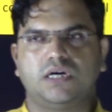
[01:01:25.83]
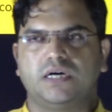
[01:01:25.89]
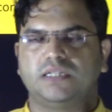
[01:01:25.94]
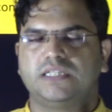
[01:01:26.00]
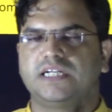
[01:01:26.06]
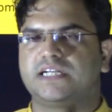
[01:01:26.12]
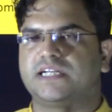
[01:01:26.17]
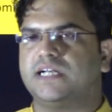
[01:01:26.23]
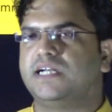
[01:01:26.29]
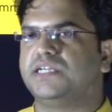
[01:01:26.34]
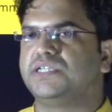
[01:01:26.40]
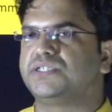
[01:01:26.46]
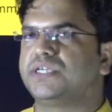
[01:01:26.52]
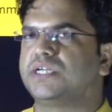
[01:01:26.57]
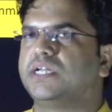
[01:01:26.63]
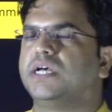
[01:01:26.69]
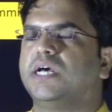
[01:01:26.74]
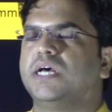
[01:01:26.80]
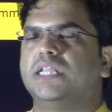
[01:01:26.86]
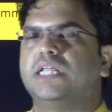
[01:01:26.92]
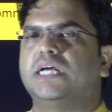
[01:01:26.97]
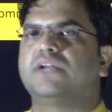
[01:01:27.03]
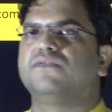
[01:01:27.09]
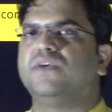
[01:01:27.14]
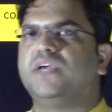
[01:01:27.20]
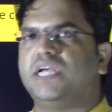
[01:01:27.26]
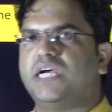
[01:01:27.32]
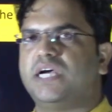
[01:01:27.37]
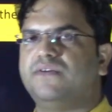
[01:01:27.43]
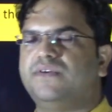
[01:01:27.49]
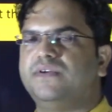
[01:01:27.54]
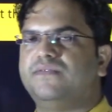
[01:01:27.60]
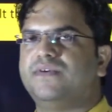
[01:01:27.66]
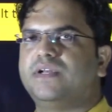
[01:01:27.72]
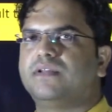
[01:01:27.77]
the tradition that we have
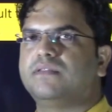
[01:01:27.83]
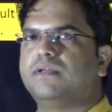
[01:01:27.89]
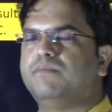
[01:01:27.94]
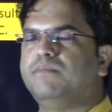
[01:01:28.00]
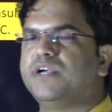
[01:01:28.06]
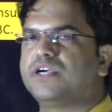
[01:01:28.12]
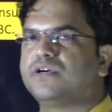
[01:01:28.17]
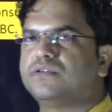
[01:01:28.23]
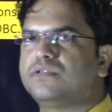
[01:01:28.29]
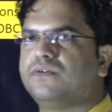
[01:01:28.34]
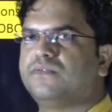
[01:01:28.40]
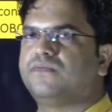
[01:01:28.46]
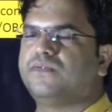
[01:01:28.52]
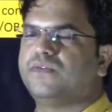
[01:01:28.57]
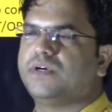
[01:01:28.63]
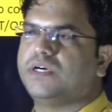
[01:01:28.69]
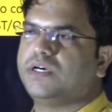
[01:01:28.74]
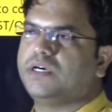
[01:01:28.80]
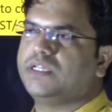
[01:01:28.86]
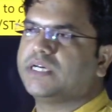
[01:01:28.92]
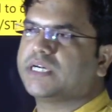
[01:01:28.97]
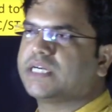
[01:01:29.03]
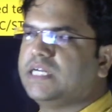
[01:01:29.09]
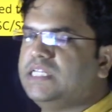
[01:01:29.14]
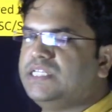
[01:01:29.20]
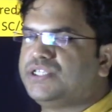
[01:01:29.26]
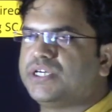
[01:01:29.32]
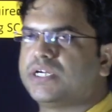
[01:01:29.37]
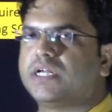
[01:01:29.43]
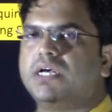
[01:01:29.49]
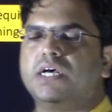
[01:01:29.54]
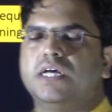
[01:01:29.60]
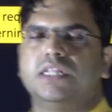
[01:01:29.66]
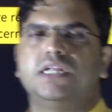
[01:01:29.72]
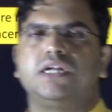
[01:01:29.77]
developed, because of the culture
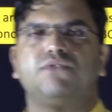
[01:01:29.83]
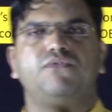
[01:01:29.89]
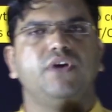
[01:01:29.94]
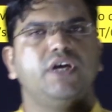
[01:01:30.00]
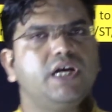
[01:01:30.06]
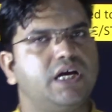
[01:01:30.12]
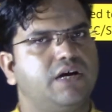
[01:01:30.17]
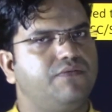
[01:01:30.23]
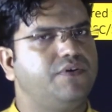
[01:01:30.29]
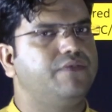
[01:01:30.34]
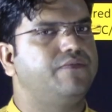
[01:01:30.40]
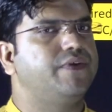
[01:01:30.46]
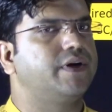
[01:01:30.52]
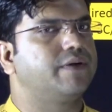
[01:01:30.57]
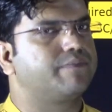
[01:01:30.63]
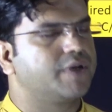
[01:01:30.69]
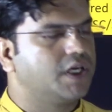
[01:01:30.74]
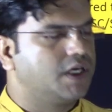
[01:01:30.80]
that we have developed,